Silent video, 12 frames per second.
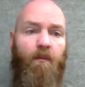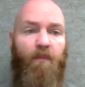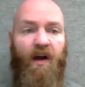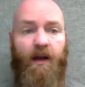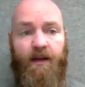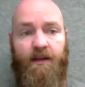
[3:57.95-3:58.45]

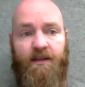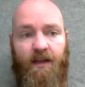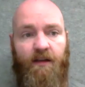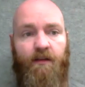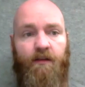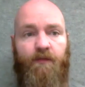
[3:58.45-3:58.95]
But
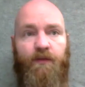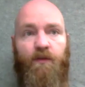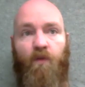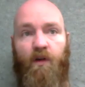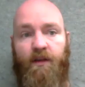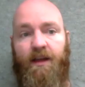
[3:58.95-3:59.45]
if
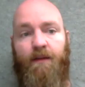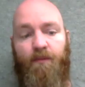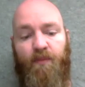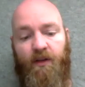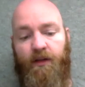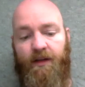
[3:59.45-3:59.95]
you want that
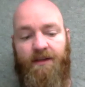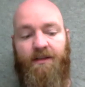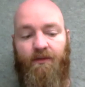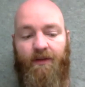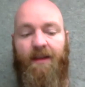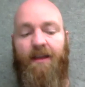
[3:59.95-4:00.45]
ability
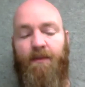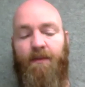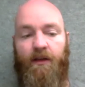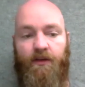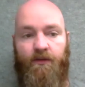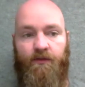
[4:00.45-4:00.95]
to
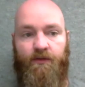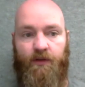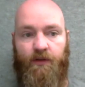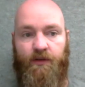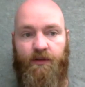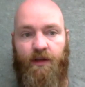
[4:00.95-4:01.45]
email
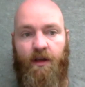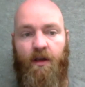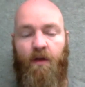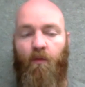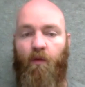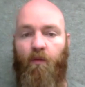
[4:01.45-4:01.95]
users,
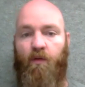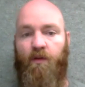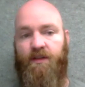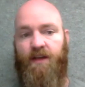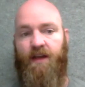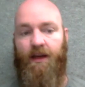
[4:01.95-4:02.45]
what we're
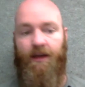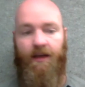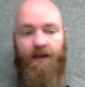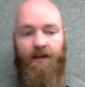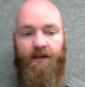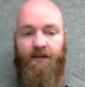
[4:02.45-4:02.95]
saying
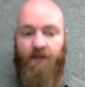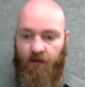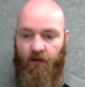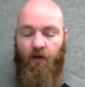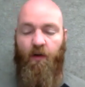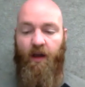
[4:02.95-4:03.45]
is
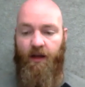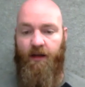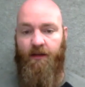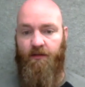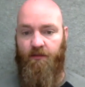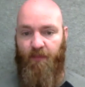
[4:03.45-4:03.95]
go ahead
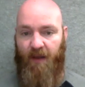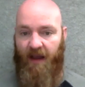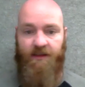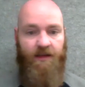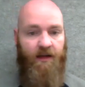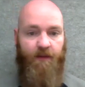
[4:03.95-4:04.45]
and
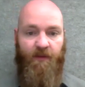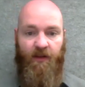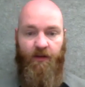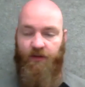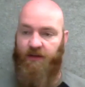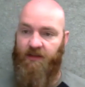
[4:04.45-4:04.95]
pass that email
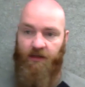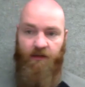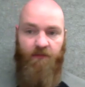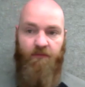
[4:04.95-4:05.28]
address in.